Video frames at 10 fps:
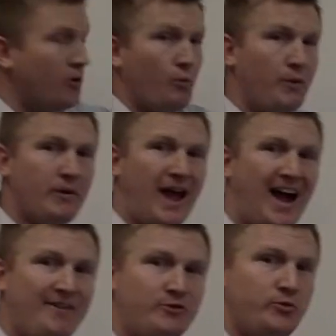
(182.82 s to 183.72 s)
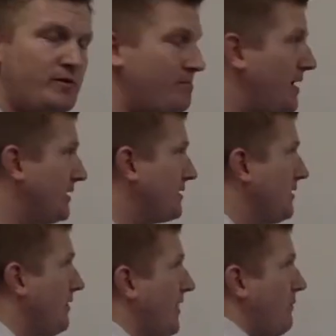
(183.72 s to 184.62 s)
we would have to admit
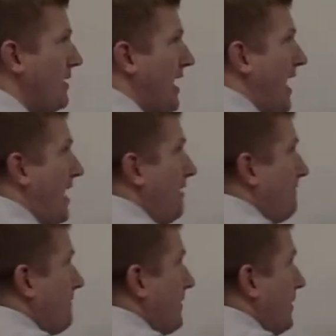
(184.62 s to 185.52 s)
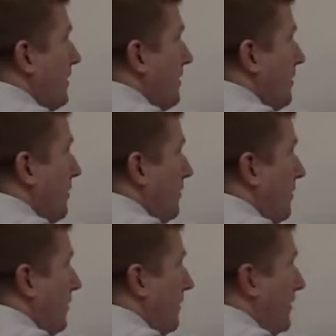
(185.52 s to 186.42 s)
that we have
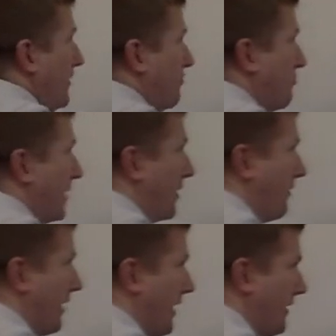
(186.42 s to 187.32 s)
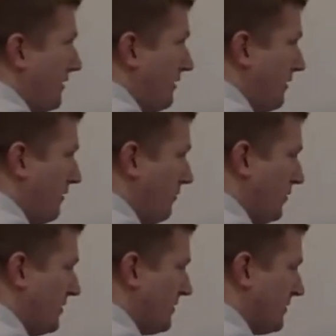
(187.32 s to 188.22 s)
this brown line,
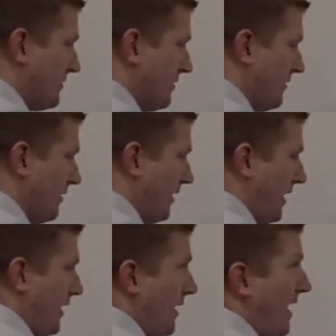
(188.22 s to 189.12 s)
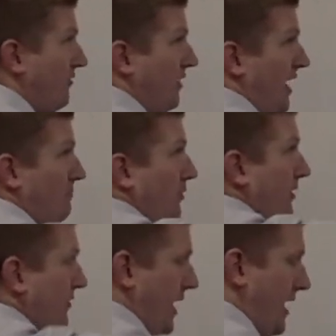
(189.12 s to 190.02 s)
which is has the
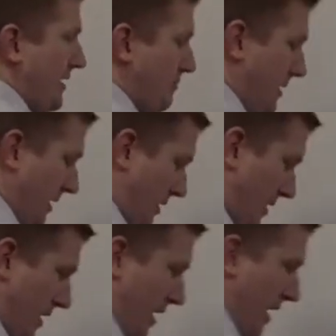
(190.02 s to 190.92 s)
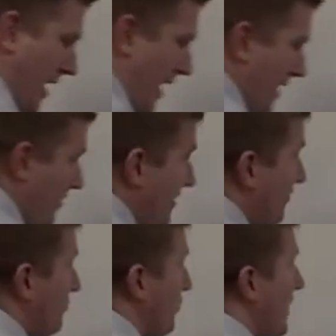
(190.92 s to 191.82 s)
endpoints A and B, and
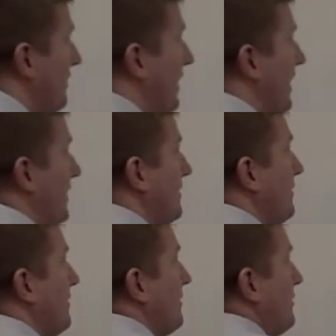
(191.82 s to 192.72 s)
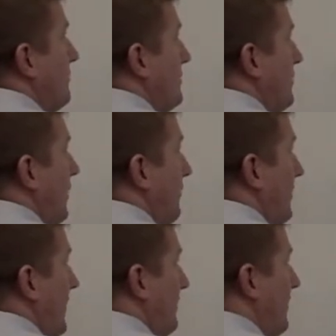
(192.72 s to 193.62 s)
this red line, which also
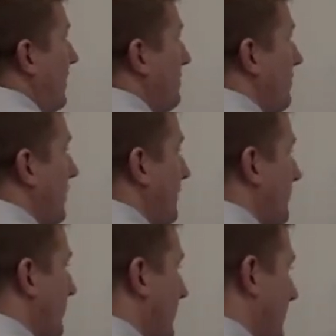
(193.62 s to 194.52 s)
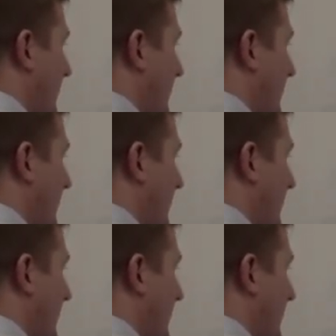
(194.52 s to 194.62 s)
has the endpoints